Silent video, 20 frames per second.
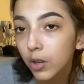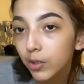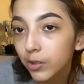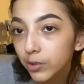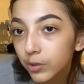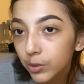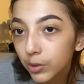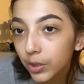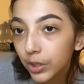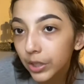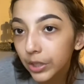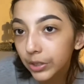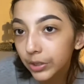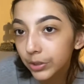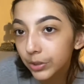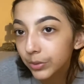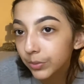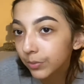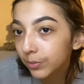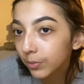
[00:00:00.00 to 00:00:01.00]
So
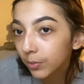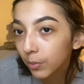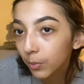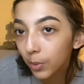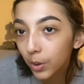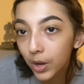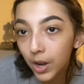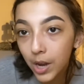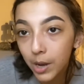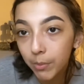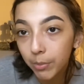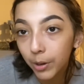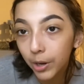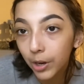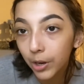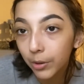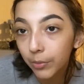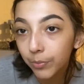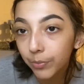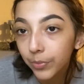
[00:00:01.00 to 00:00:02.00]
there's one
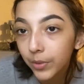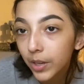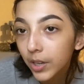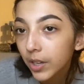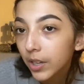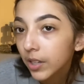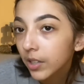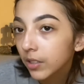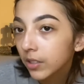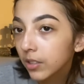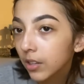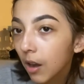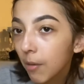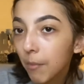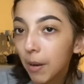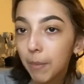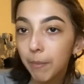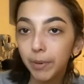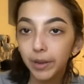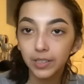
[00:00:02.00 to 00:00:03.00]
eyebrow. It's not
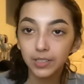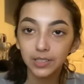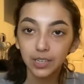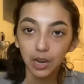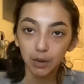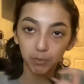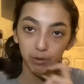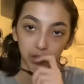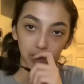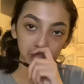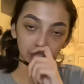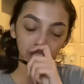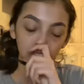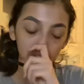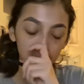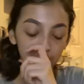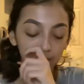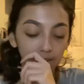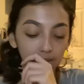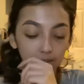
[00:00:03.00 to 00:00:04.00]
my best eyebrow day,
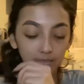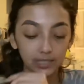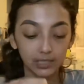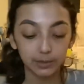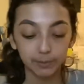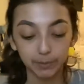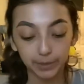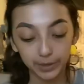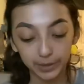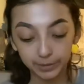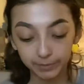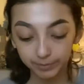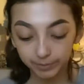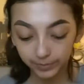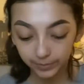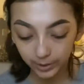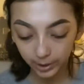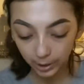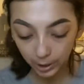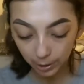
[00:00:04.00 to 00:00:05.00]
I guess, but
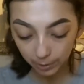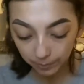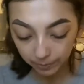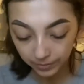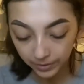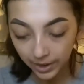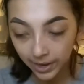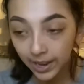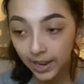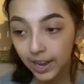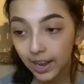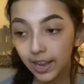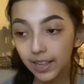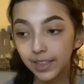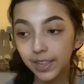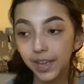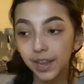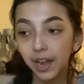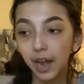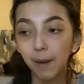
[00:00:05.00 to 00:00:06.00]
you know. And
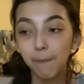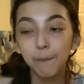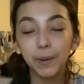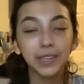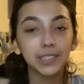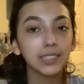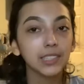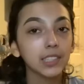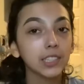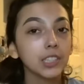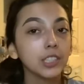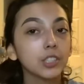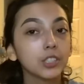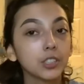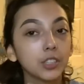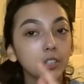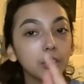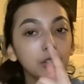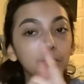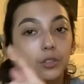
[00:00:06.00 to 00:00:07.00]
then I'm basically just
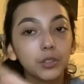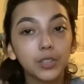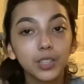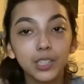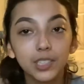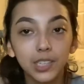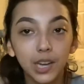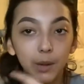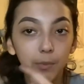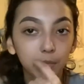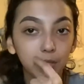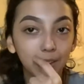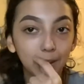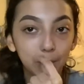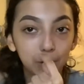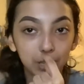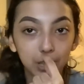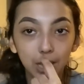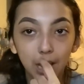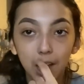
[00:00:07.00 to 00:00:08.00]
going to do the same thing
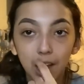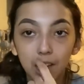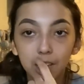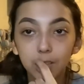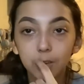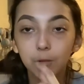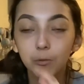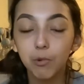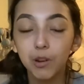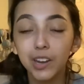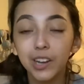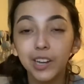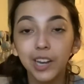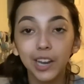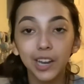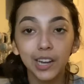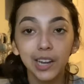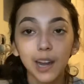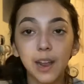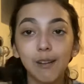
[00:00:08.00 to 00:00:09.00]
with the other one,
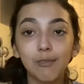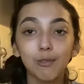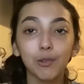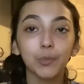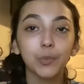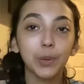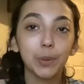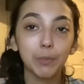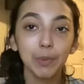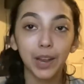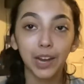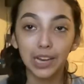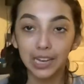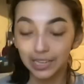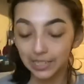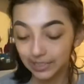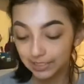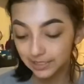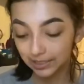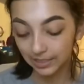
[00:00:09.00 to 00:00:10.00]
and I will be back
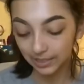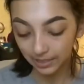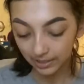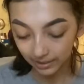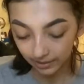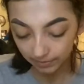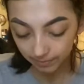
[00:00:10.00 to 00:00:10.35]
in a second.